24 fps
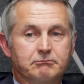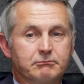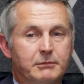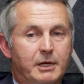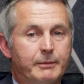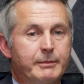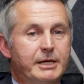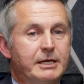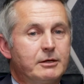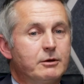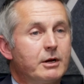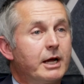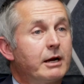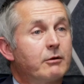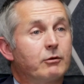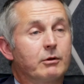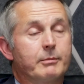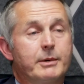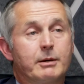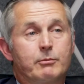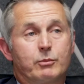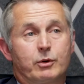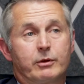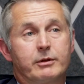I mean, you got to
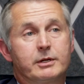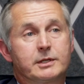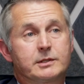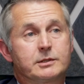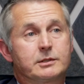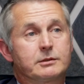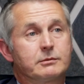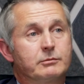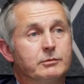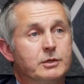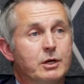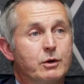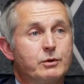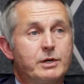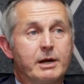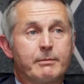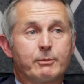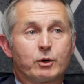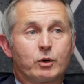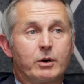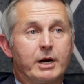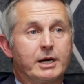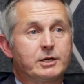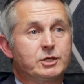remember this no
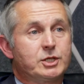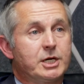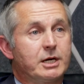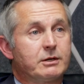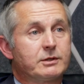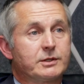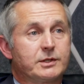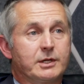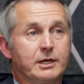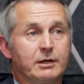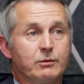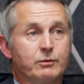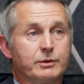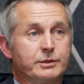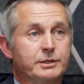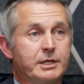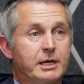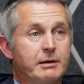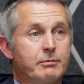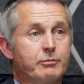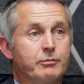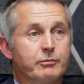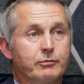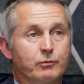Democrat chairs thing
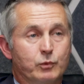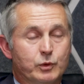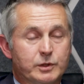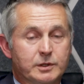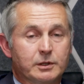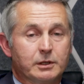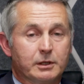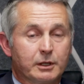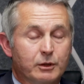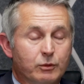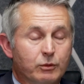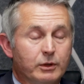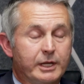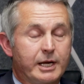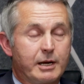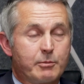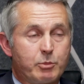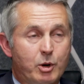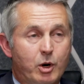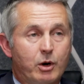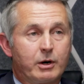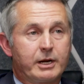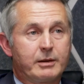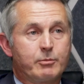was literally a
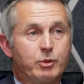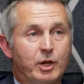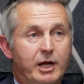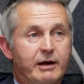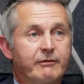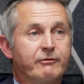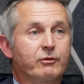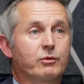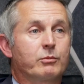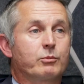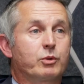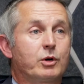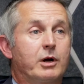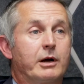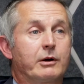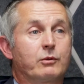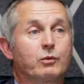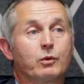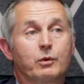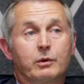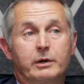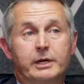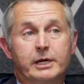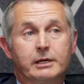party platform
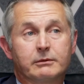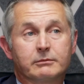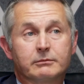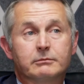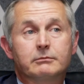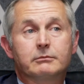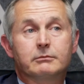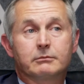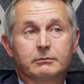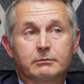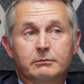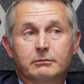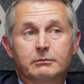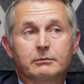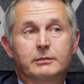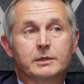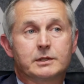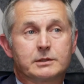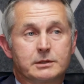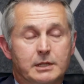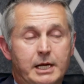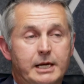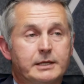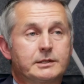priority
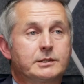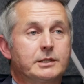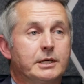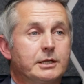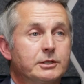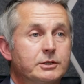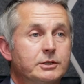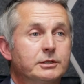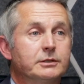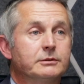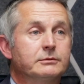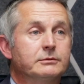this last session.